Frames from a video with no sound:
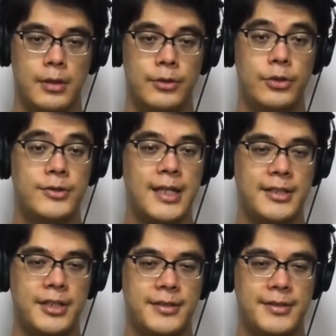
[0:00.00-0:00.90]
Two
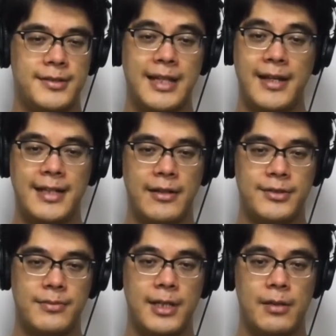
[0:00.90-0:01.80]
sections stand out
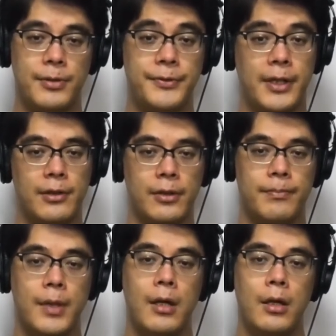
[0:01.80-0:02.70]
to me in particular.
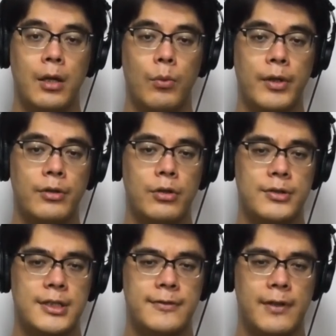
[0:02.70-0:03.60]
One
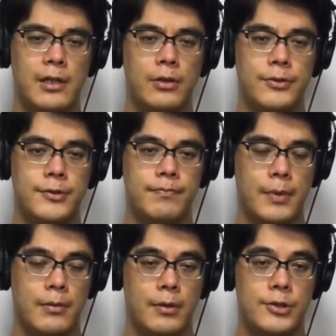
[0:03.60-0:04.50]
goes as follows.
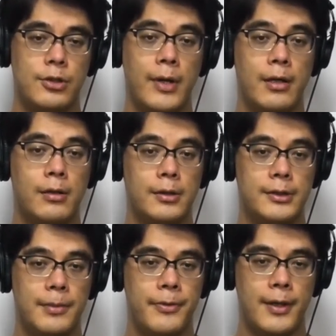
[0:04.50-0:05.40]
So I called
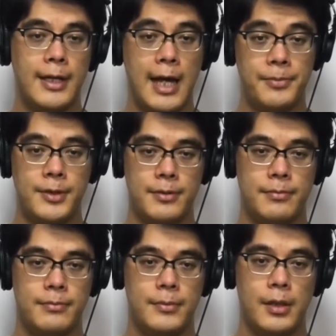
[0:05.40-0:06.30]
up the
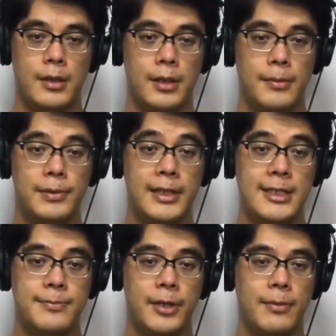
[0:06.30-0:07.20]
captain.
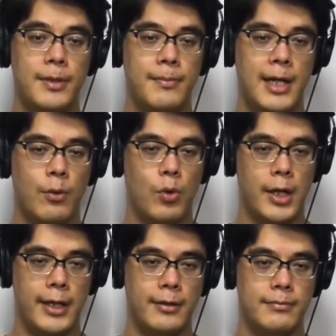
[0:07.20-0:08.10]
Please bring me my
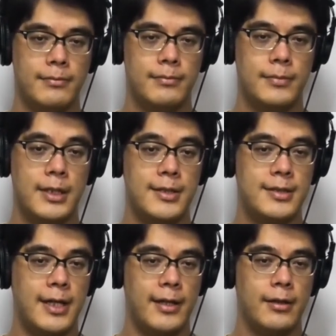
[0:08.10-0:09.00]
wine. He
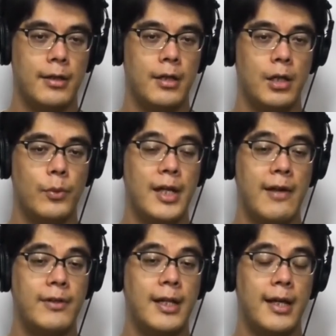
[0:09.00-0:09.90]
said, We
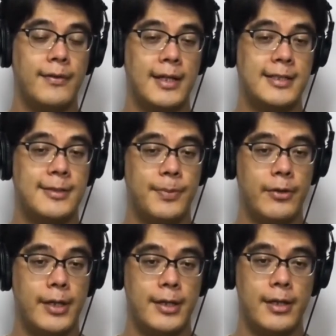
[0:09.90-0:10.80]
haven't had that
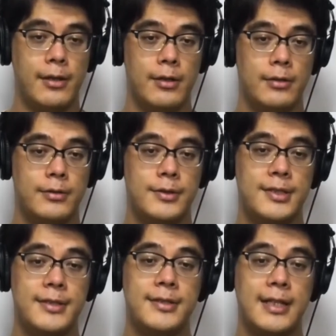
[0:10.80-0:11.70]
spirit here
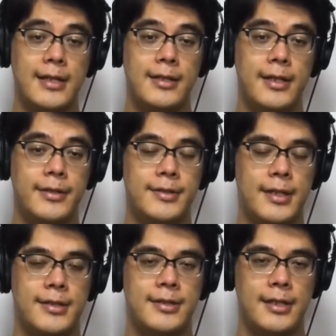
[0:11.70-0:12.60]
since
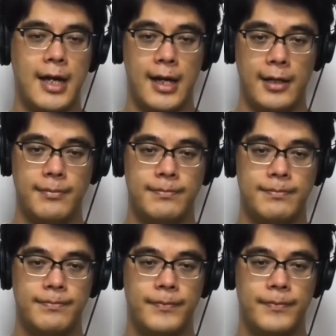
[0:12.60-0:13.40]
1969.